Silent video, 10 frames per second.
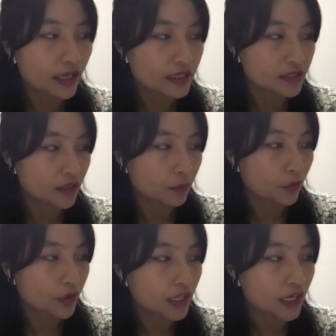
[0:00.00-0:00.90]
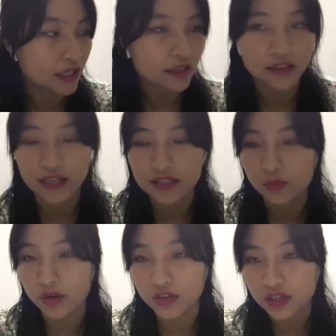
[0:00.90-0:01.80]
gets to that point, then I think that's
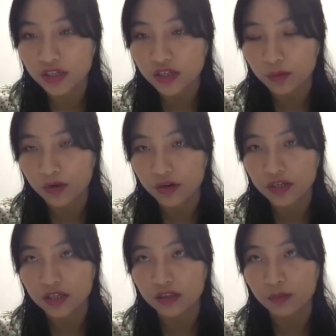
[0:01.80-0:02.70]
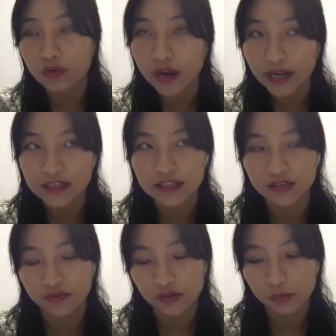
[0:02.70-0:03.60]
where the inquiry and the practice
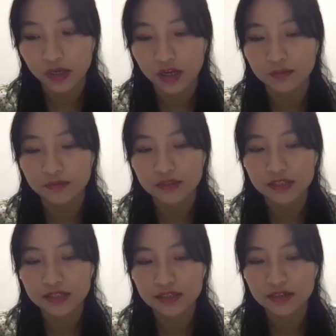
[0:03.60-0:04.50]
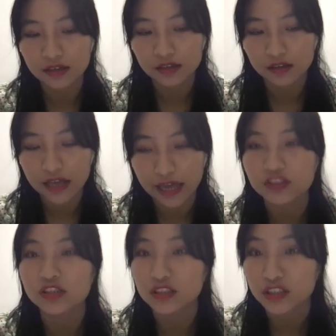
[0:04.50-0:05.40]
of it becomes
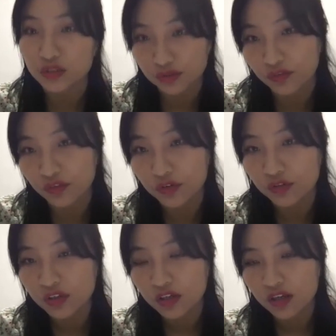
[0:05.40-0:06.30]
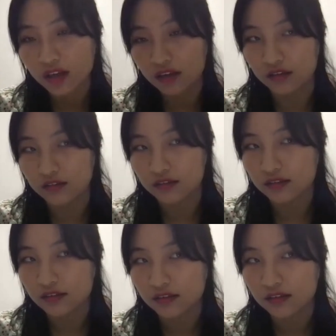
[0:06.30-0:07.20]
actually useful and
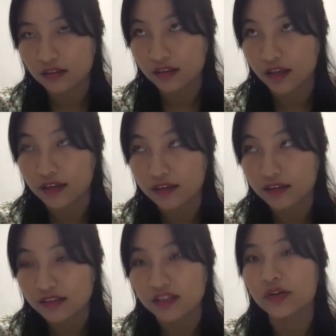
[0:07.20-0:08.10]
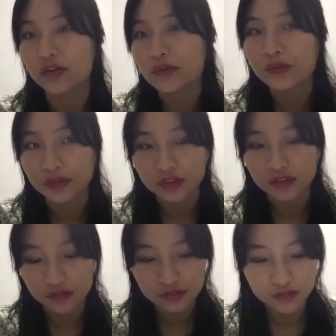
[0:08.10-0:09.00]
like
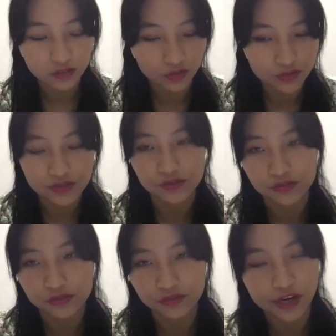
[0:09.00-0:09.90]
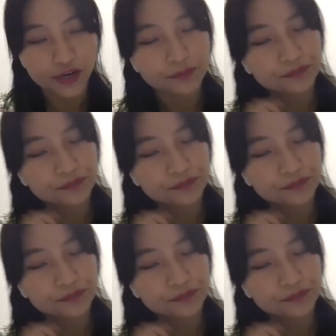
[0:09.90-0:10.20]
decolonial also, right?